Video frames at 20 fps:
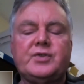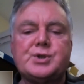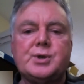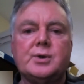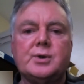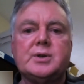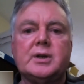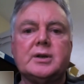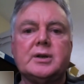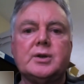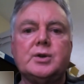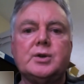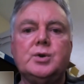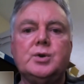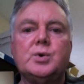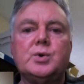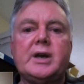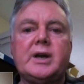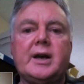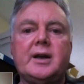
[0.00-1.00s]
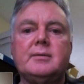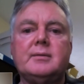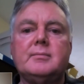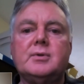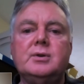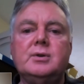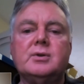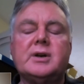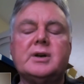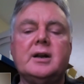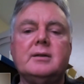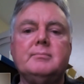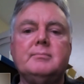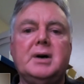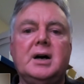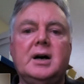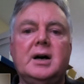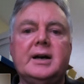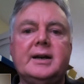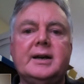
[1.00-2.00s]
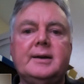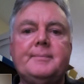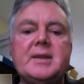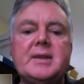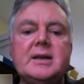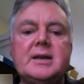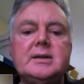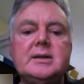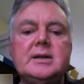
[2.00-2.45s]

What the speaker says: for shooting that you can buy.